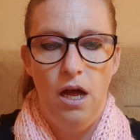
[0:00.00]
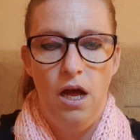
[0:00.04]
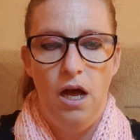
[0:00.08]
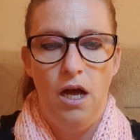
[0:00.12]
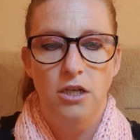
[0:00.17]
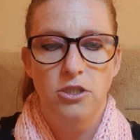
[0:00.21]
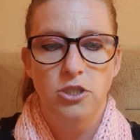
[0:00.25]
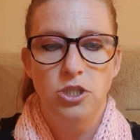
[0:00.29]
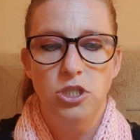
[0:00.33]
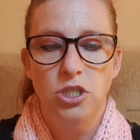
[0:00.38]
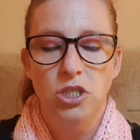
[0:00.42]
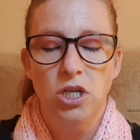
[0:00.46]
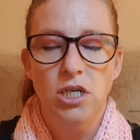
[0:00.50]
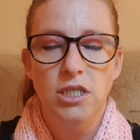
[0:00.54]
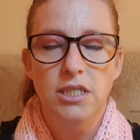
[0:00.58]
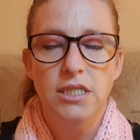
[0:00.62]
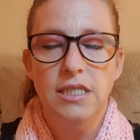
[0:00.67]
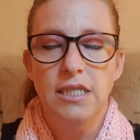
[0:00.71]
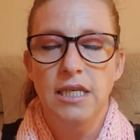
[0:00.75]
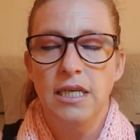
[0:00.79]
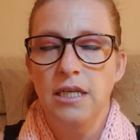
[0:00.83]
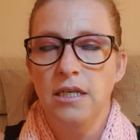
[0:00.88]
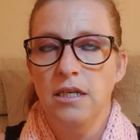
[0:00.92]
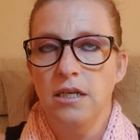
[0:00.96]
and she started
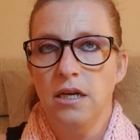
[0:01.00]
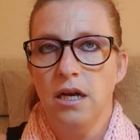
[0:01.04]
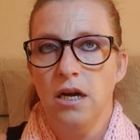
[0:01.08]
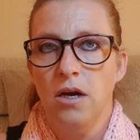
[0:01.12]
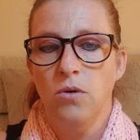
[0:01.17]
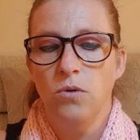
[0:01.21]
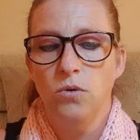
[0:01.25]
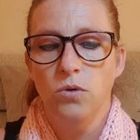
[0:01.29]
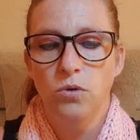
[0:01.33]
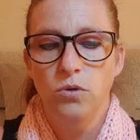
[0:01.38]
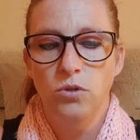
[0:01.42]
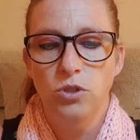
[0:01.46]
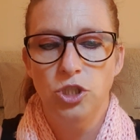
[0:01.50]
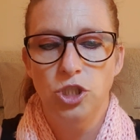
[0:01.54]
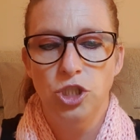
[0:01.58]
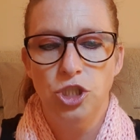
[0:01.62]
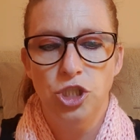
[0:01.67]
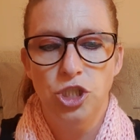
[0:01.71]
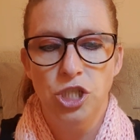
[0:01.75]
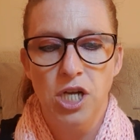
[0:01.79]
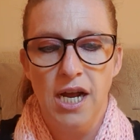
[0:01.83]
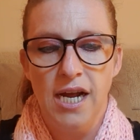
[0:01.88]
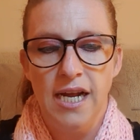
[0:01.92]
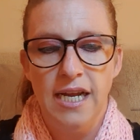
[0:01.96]
seeing a girl called
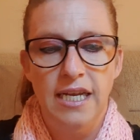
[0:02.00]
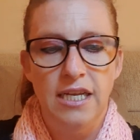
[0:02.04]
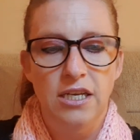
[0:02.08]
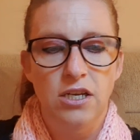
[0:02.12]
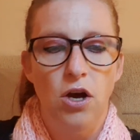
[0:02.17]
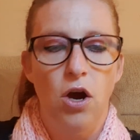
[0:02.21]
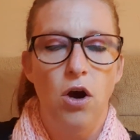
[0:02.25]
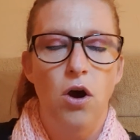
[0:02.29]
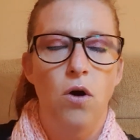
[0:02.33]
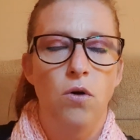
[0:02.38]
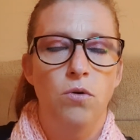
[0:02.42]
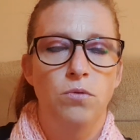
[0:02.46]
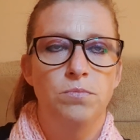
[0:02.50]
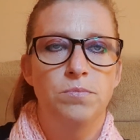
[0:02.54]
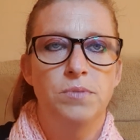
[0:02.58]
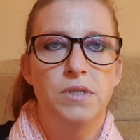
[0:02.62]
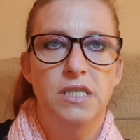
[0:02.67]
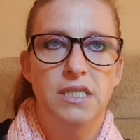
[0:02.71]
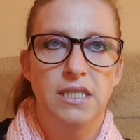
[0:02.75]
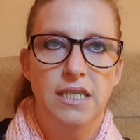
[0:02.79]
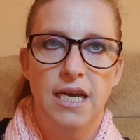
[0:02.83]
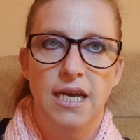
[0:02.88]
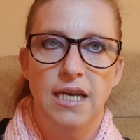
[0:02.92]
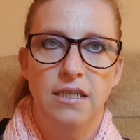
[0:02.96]
Jade
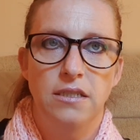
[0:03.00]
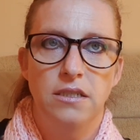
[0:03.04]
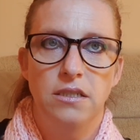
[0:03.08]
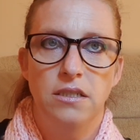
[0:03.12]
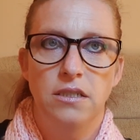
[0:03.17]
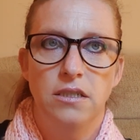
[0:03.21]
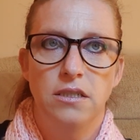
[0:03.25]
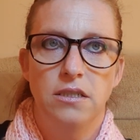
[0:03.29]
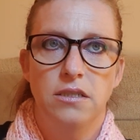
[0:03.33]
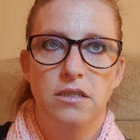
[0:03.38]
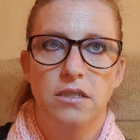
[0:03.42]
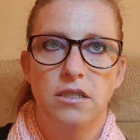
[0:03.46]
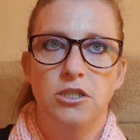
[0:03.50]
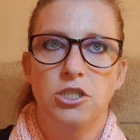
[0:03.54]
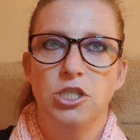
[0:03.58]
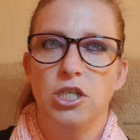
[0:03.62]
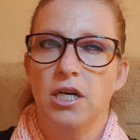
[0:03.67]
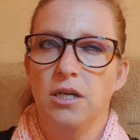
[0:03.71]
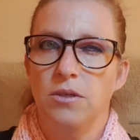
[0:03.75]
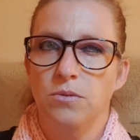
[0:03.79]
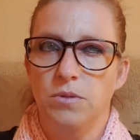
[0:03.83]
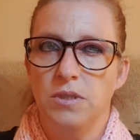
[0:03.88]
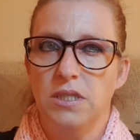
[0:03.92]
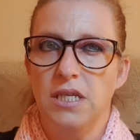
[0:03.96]
Olmsted. Now,
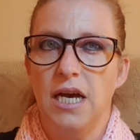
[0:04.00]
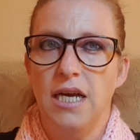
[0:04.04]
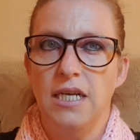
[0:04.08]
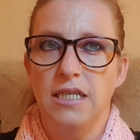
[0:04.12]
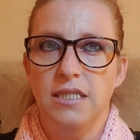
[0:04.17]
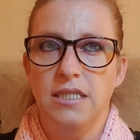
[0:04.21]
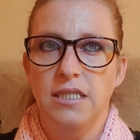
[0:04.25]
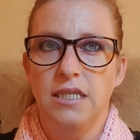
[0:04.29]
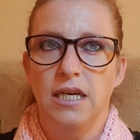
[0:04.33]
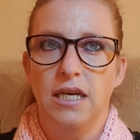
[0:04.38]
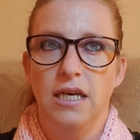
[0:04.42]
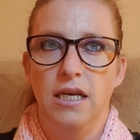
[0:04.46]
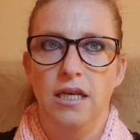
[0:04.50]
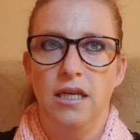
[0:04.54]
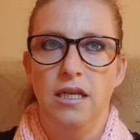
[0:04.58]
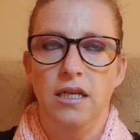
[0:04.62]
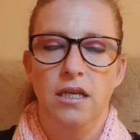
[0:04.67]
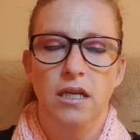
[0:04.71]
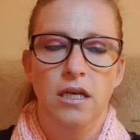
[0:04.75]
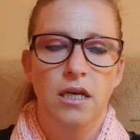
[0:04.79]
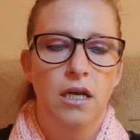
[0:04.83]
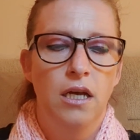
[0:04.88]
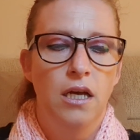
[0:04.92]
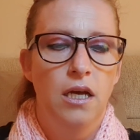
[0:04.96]
Jade was 18.